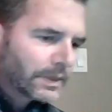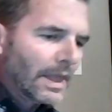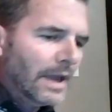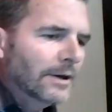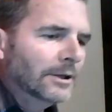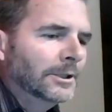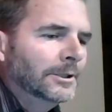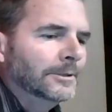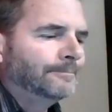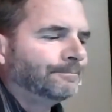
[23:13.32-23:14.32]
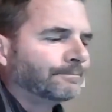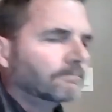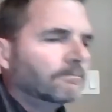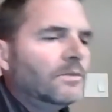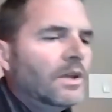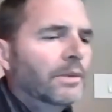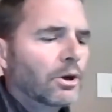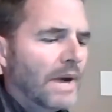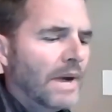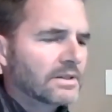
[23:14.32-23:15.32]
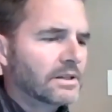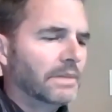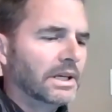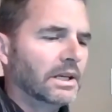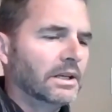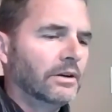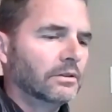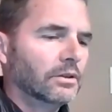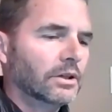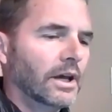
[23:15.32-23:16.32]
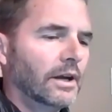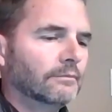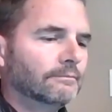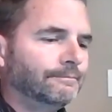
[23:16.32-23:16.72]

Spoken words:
I'm going to go back to the beginning here and look at it.